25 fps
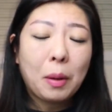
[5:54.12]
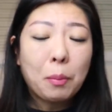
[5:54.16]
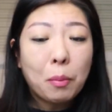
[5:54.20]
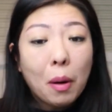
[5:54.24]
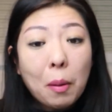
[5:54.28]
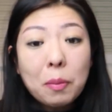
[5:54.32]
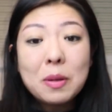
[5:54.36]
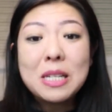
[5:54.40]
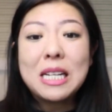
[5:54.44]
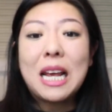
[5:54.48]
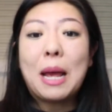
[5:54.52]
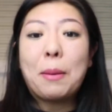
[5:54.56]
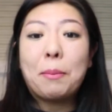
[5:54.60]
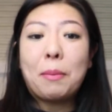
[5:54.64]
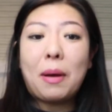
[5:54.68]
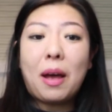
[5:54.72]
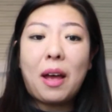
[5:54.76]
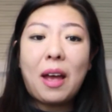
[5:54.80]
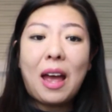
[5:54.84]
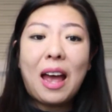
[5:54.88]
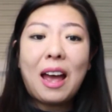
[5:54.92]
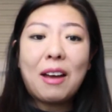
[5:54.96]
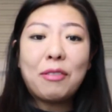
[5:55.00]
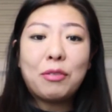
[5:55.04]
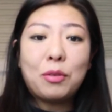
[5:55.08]
property
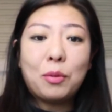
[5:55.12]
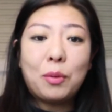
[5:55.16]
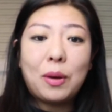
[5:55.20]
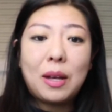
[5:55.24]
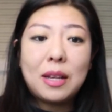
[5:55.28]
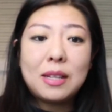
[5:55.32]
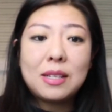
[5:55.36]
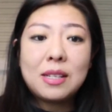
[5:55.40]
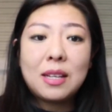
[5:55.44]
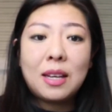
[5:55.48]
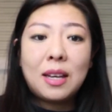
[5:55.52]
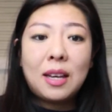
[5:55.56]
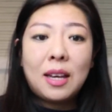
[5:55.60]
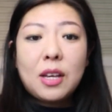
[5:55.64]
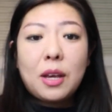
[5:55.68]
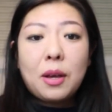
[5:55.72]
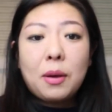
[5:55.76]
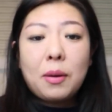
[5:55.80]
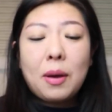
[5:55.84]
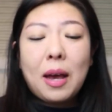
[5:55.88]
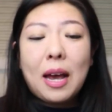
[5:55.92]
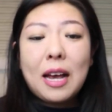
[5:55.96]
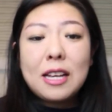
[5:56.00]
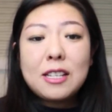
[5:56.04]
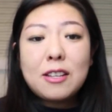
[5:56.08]
empire afterwards.
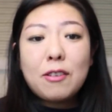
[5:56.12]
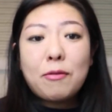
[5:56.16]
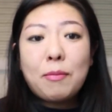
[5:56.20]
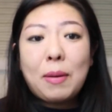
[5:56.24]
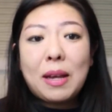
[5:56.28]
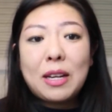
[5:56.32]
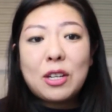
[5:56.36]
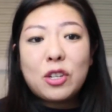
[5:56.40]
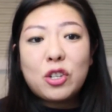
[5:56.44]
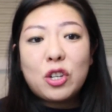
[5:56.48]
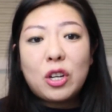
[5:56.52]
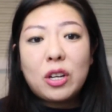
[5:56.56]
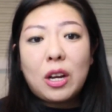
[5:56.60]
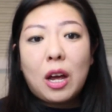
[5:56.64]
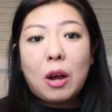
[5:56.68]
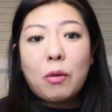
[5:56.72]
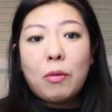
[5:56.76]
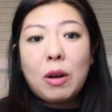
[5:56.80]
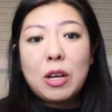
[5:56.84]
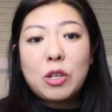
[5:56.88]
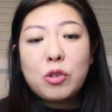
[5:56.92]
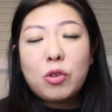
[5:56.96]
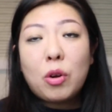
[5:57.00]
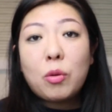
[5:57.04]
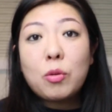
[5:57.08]
So as I've mentioned, our
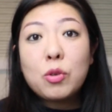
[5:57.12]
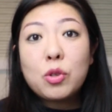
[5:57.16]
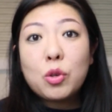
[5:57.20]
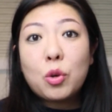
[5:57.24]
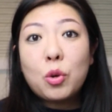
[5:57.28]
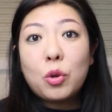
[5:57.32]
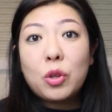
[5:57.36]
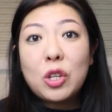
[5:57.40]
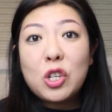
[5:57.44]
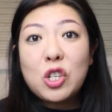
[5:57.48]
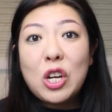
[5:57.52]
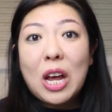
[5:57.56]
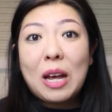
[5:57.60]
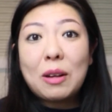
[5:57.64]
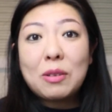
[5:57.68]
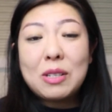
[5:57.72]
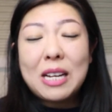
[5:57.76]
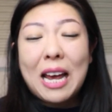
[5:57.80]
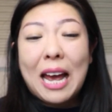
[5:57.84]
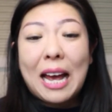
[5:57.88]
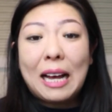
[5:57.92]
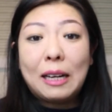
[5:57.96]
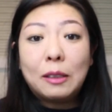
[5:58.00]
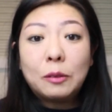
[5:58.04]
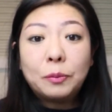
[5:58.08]
restaurant was called the Lesley
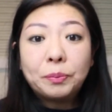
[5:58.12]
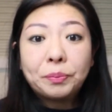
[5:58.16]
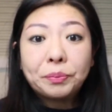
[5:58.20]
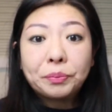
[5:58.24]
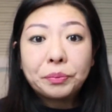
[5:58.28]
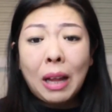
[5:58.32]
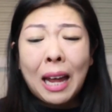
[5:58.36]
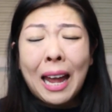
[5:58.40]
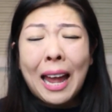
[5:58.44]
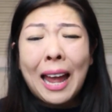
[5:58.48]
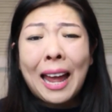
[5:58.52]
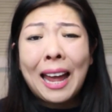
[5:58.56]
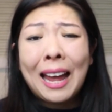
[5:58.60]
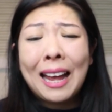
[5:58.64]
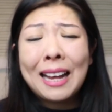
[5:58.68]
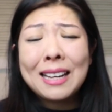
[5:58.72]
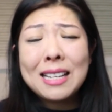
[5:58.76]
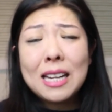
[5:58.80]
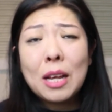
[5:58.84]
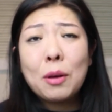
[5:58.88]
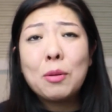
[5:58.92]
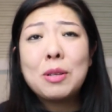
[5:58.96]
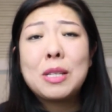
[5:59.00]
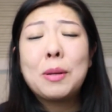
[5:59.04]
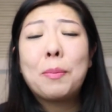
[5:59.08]
Tao,
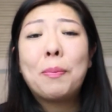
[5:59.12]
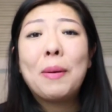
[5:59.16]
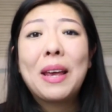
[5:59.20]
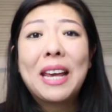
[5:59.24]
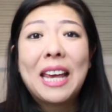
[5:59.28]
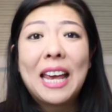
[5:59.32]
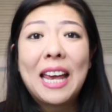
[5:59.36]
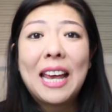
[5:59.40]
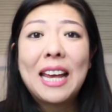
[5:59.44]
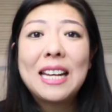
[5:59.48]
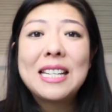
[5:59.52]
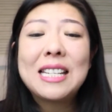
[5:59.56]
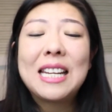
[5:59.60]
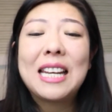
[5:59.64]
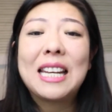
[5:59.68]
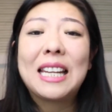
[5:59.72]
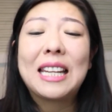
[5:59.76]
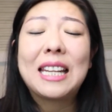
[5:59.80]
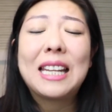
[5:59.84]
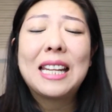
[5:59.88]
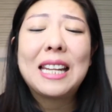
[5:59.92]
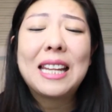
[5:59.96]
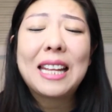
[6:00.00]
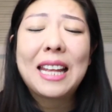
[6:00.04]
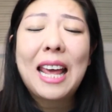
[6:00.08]
and it was a big hit in
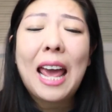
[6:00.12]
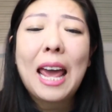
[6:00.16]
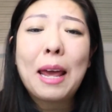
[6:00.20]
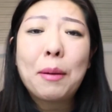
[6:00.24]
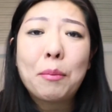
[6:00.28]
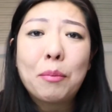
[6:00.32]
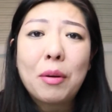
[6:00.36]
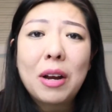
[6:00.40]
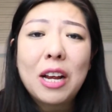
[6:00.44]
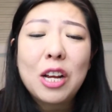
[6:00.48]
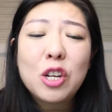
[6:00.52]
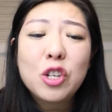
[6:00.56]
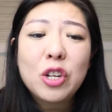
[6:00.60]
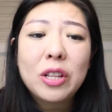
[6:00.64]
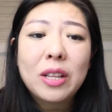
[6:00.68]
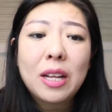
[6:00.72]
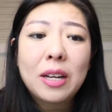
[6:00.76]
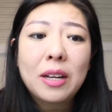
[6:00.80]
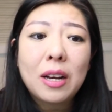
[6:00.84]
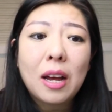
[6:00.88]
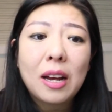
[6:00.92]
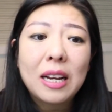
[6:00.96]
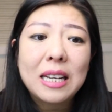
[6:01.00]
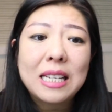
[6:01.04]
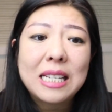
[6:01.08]
Cambridge in the
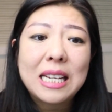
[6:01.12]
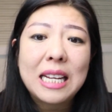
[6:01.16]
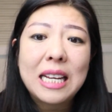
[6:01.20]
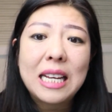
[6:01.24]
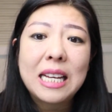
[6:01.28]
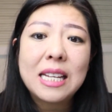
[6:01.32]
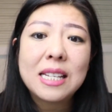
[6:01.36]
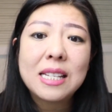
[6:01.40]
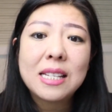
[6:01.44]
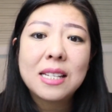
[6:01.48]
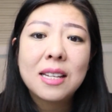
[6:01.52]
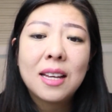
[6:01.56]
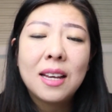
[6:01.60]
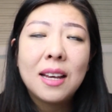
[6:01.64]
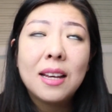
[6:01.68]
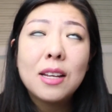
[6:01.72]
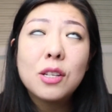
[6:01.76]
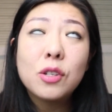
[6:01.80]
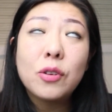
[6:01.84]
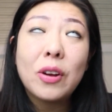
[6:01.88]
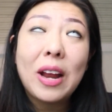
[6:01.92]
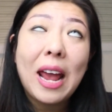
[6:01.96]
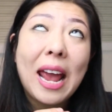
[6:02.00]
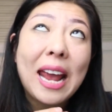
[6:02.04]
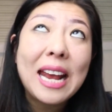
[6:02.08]
80s
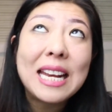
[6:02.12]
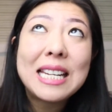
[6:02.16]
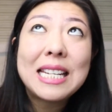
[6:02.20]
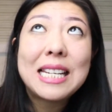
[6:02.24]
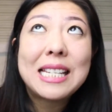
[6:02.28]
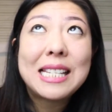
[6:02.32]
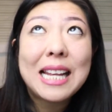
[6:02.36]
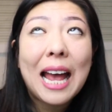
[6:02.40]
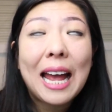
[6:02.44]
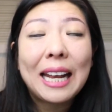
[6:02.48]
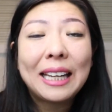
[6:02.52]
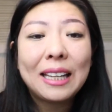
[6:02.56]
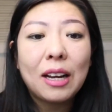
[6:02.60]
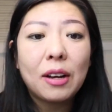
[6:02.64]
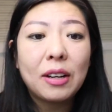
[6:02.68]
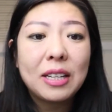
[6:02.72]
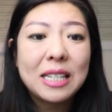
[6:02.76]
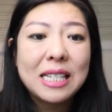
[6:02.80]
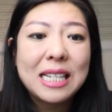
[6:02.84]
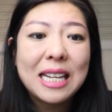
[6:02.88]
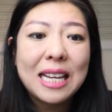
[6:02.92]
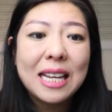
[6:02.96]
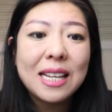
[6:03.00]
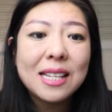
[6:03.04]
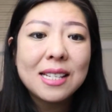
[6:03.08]
and
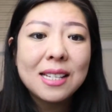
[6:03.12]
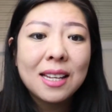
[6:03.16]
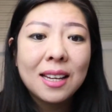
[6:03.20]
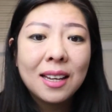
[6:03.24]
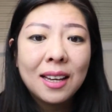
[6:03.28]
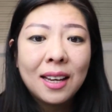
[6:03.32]
90s.